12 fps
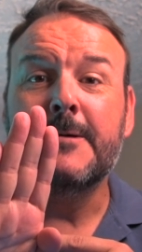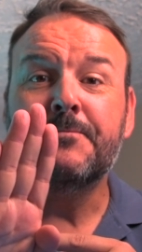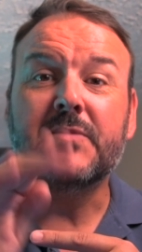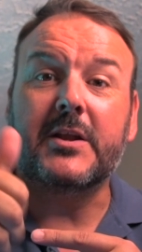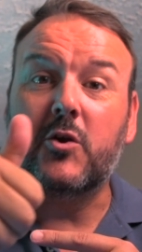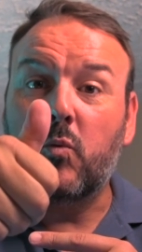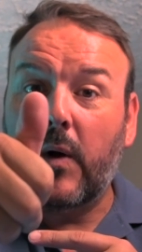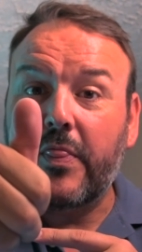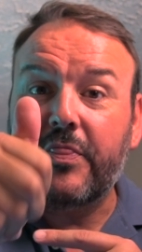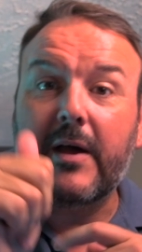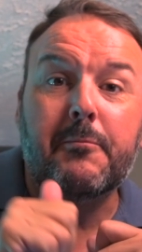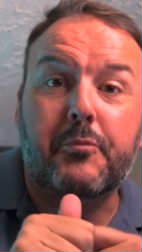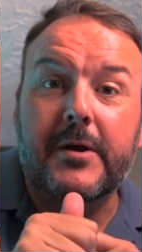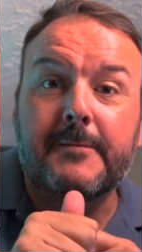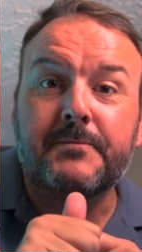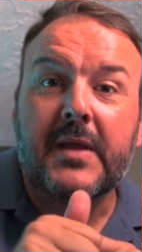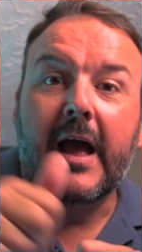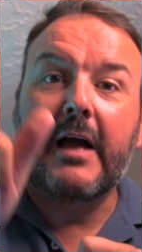They do one thumbprint,
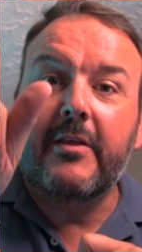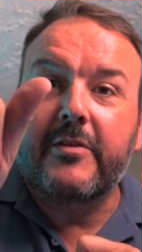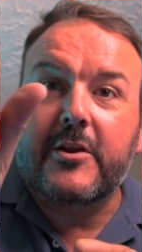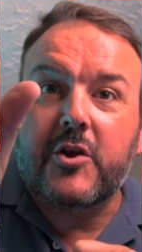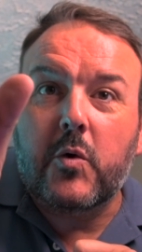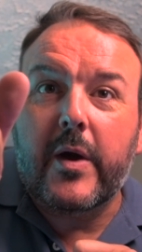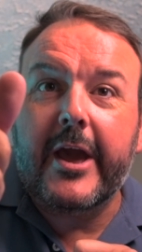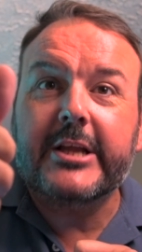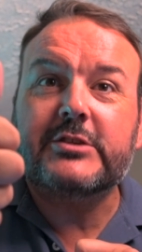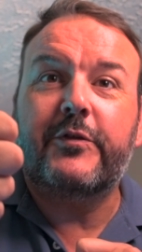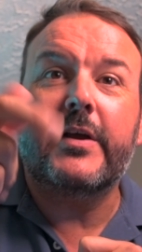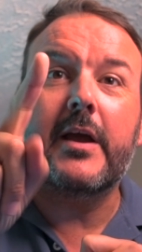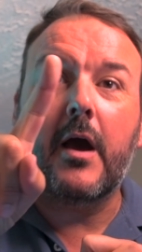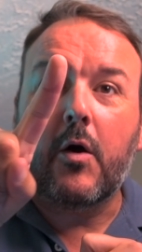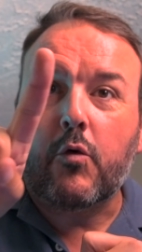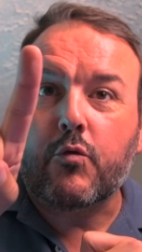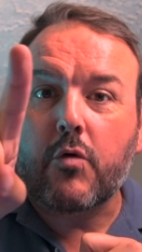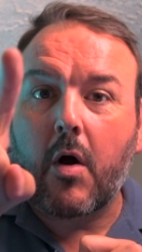and then they do each finger
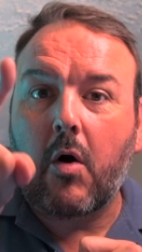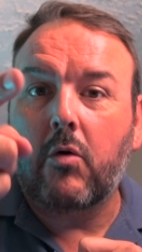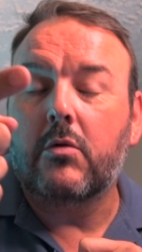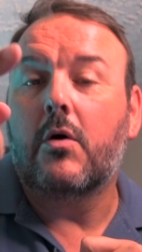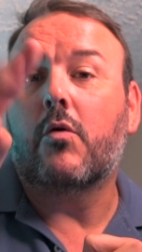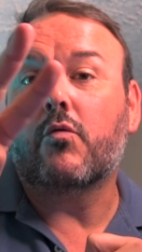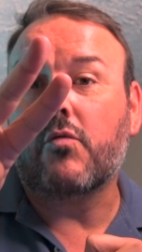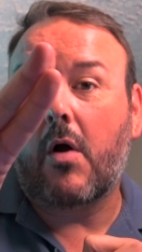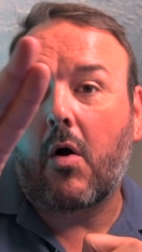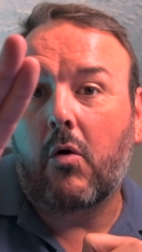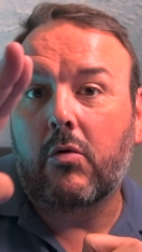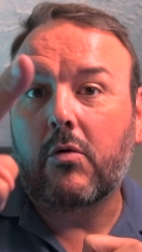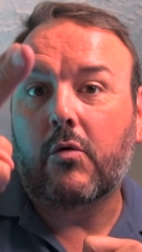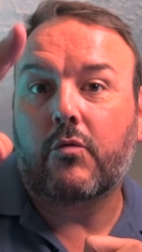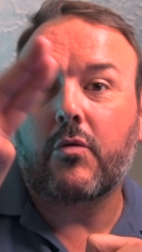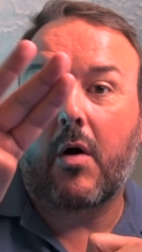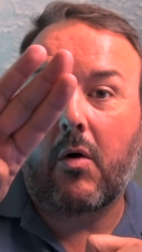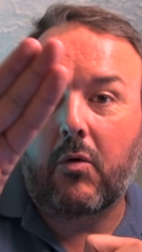roll, roll,
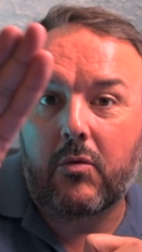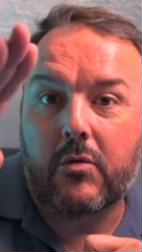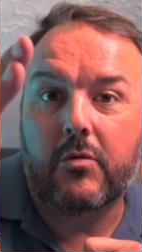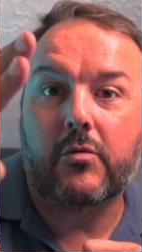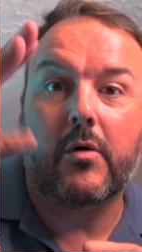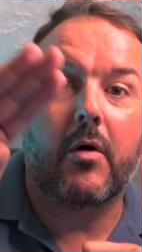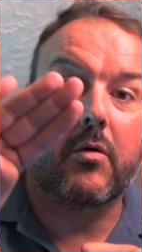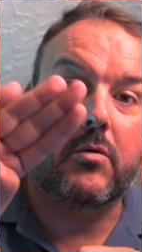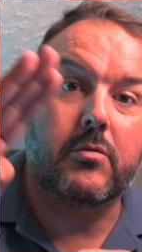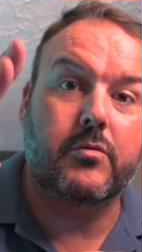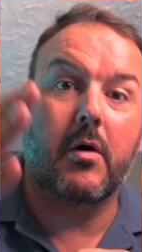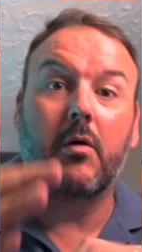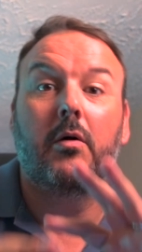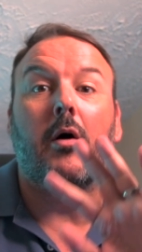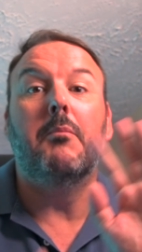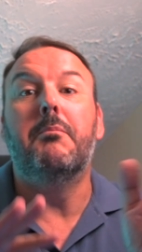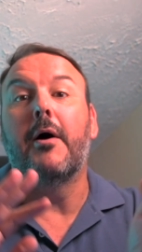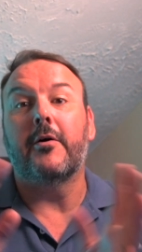roll, roll, roll on
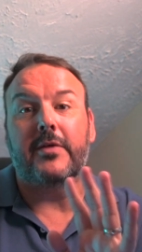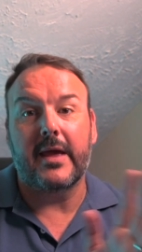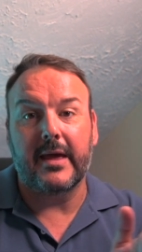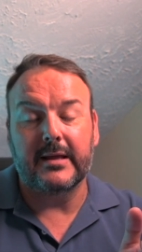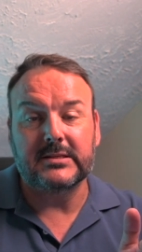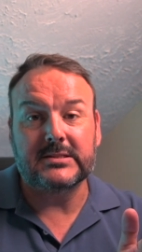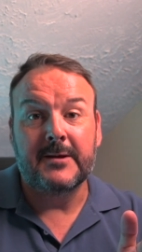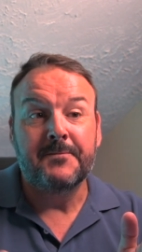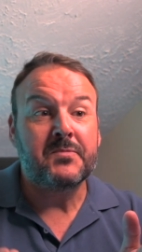both hands.